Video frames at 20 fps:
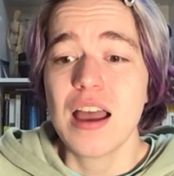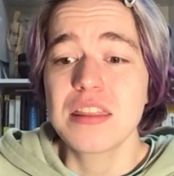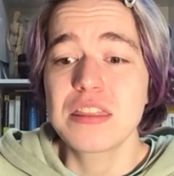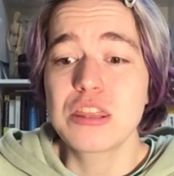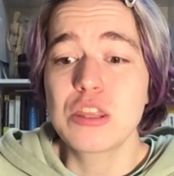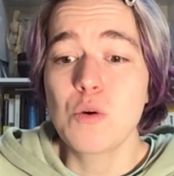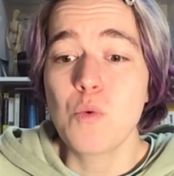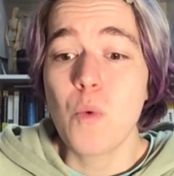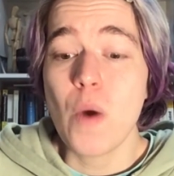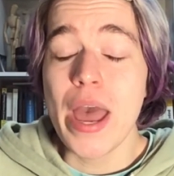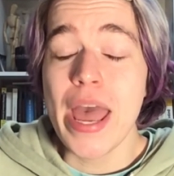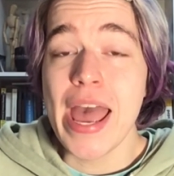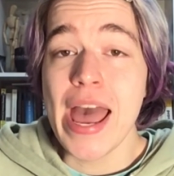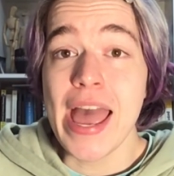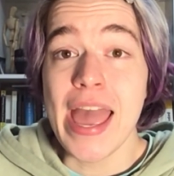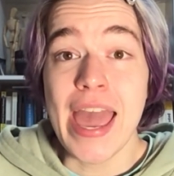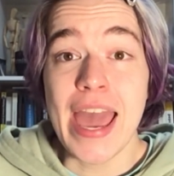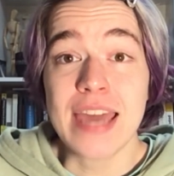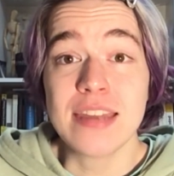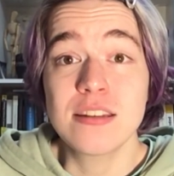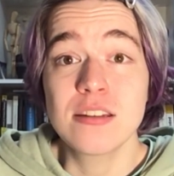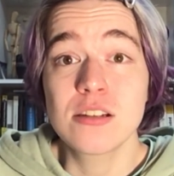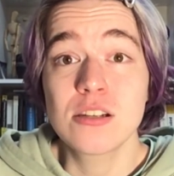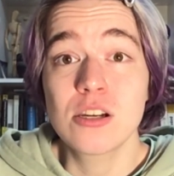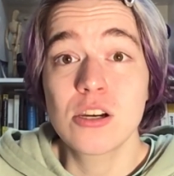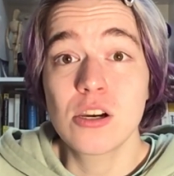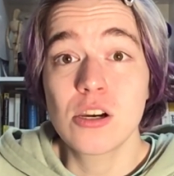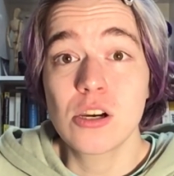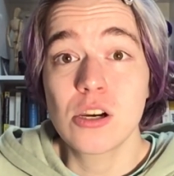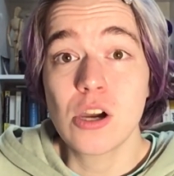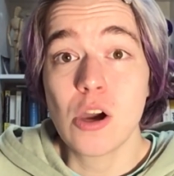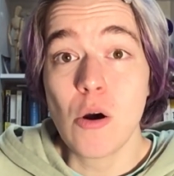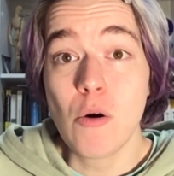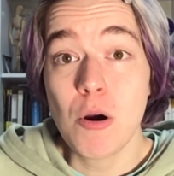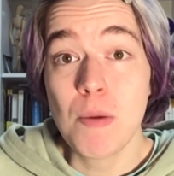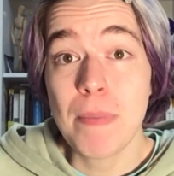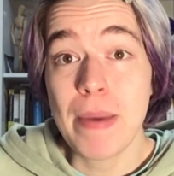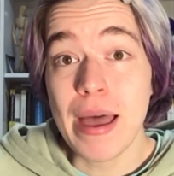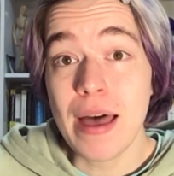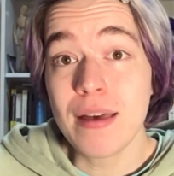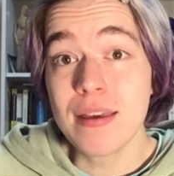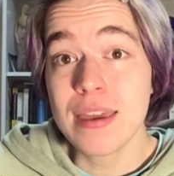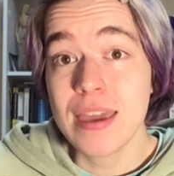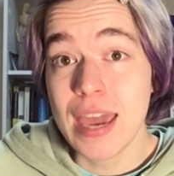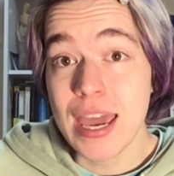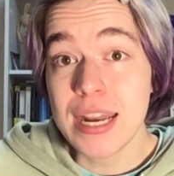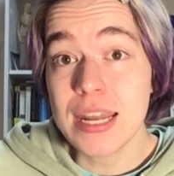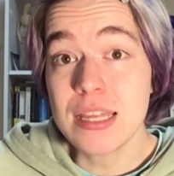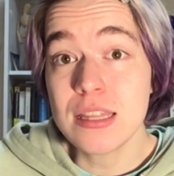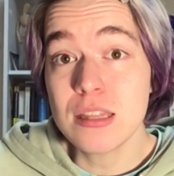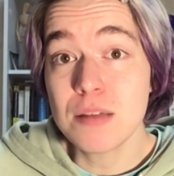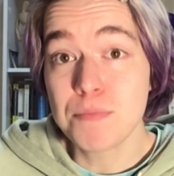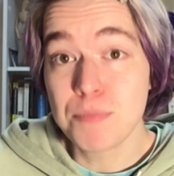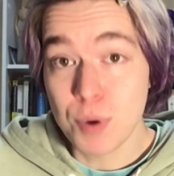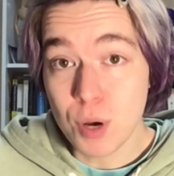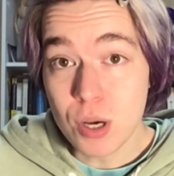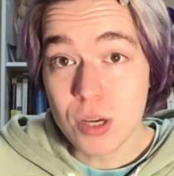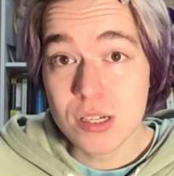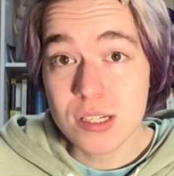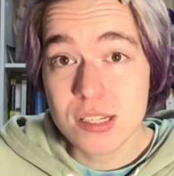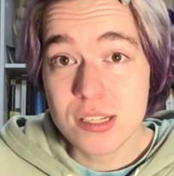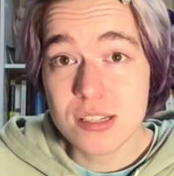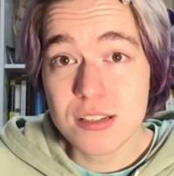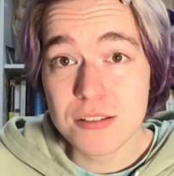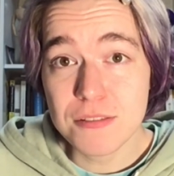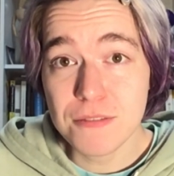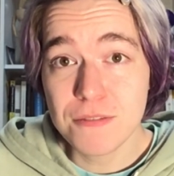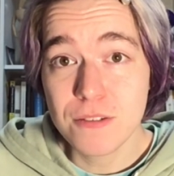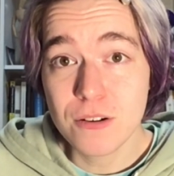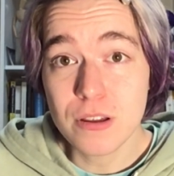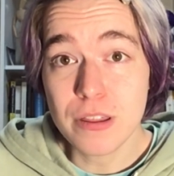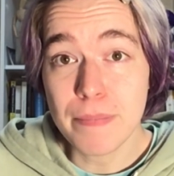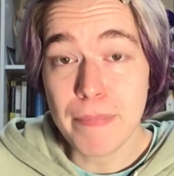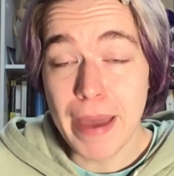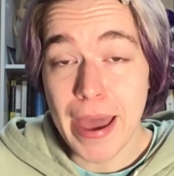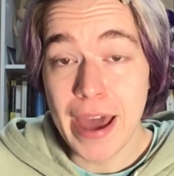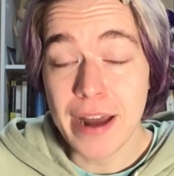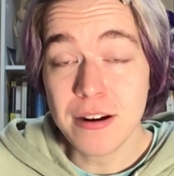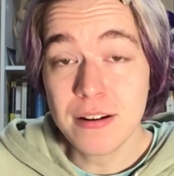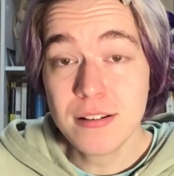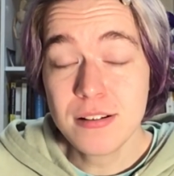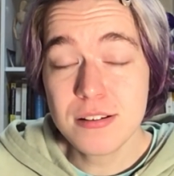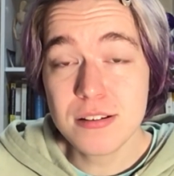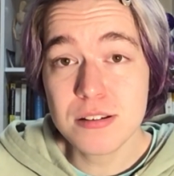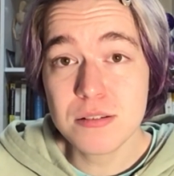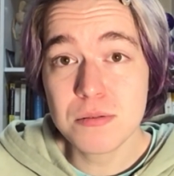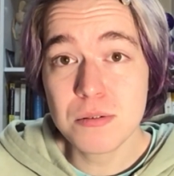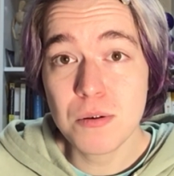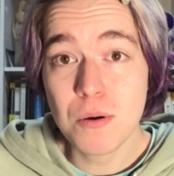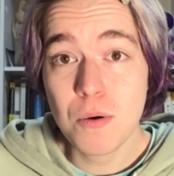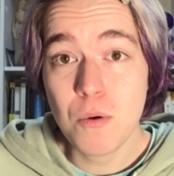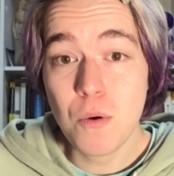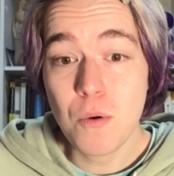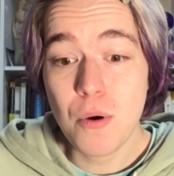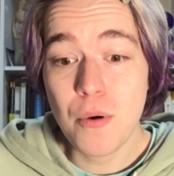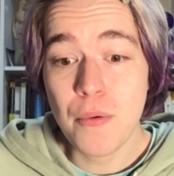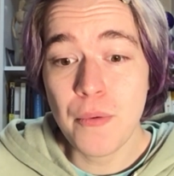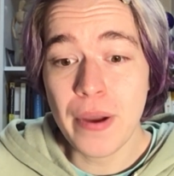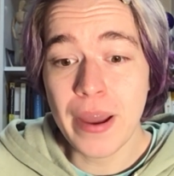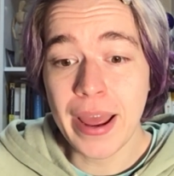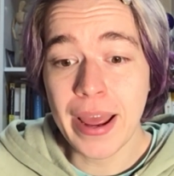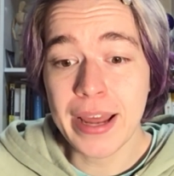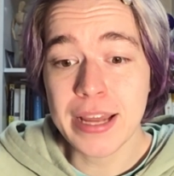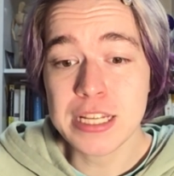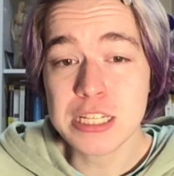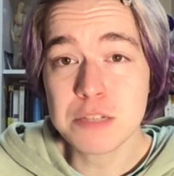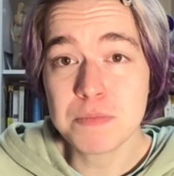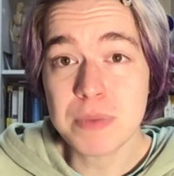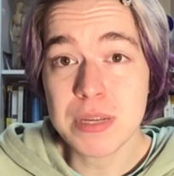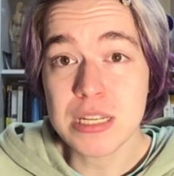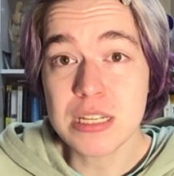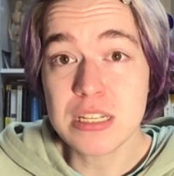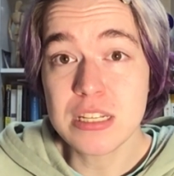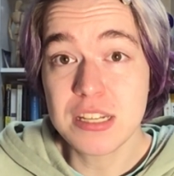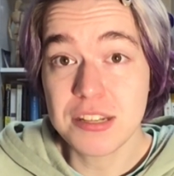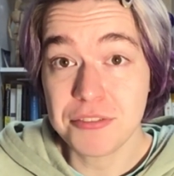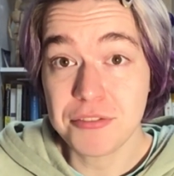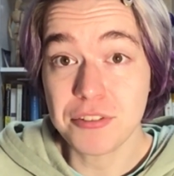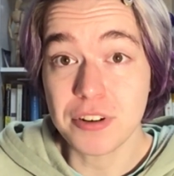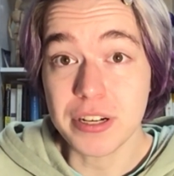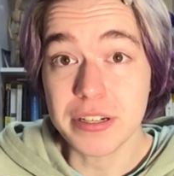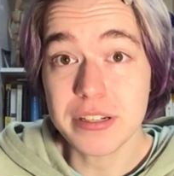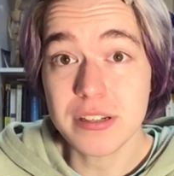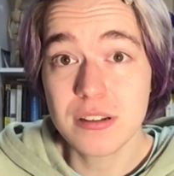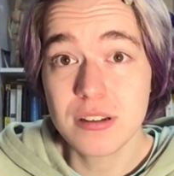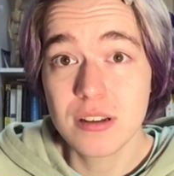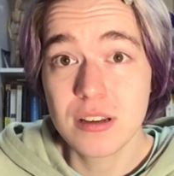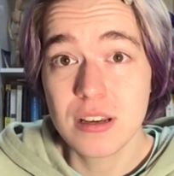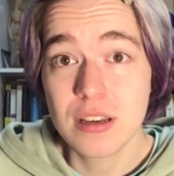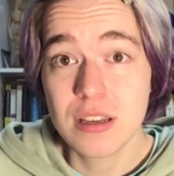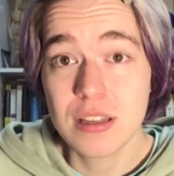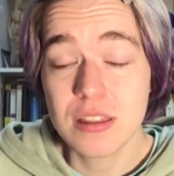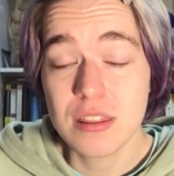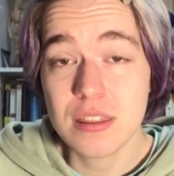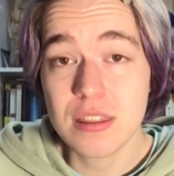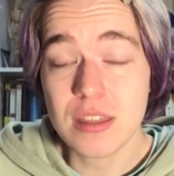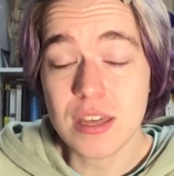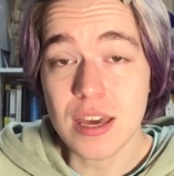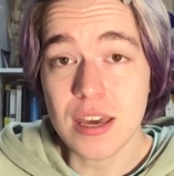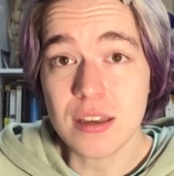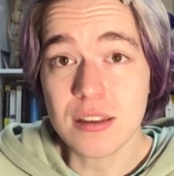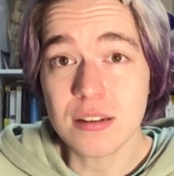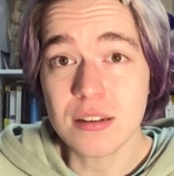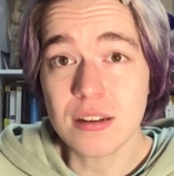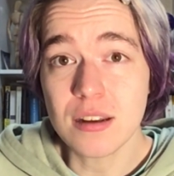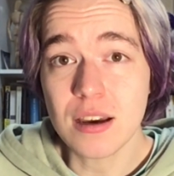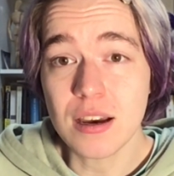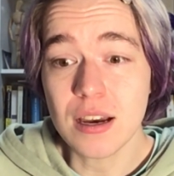the way I had to go about getting the books for the patterns has been different than